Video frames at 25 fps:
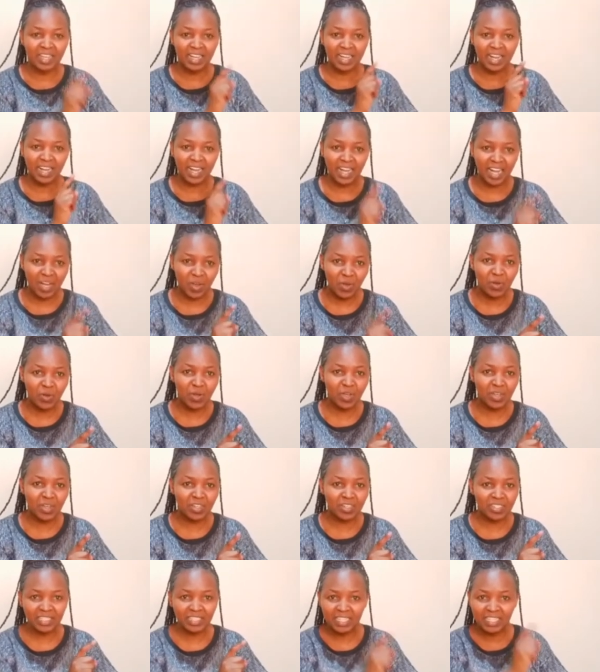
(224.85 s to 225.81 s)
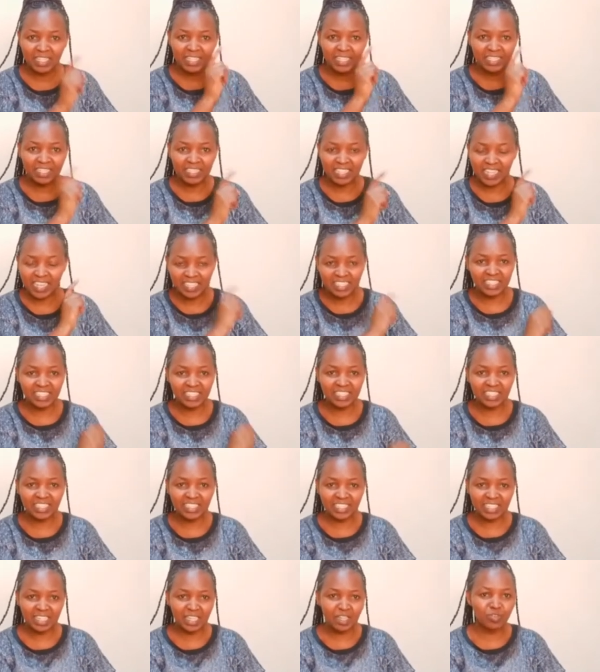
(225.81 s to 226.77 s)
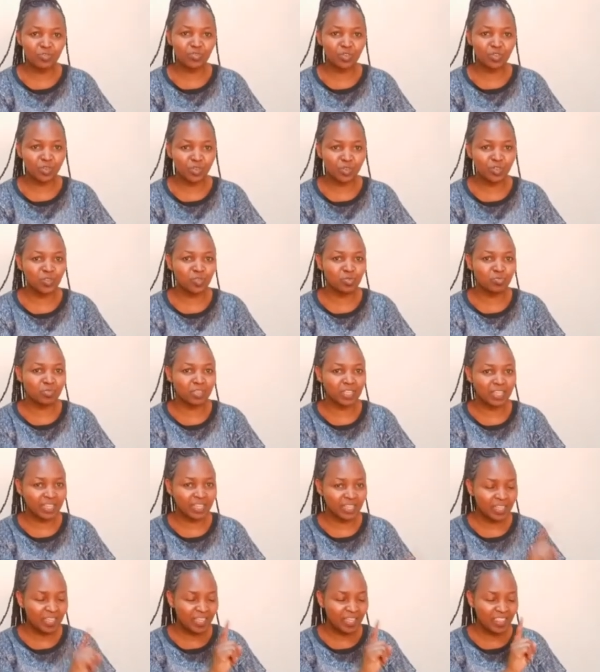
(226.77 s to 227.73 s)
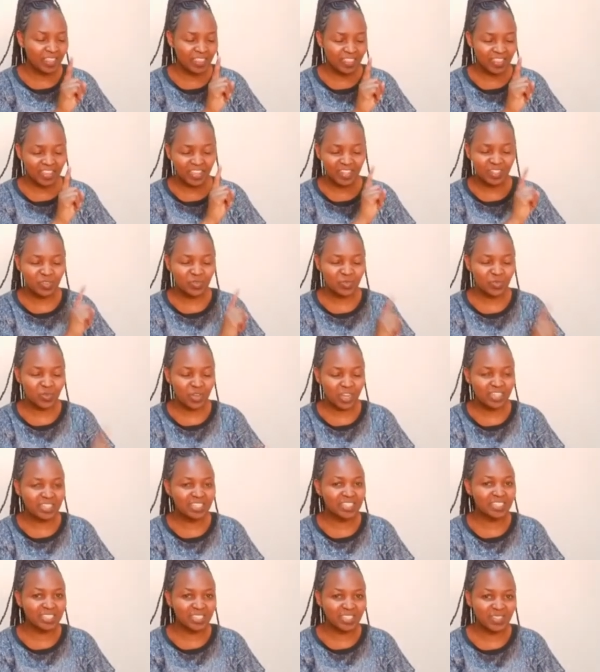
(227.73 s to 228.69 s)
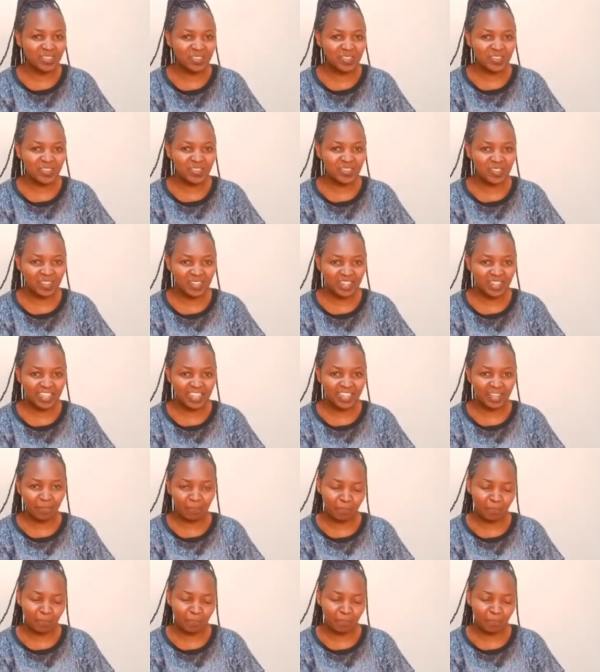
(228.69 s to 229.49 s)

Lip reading: How long does it take for you to make that one single dollar?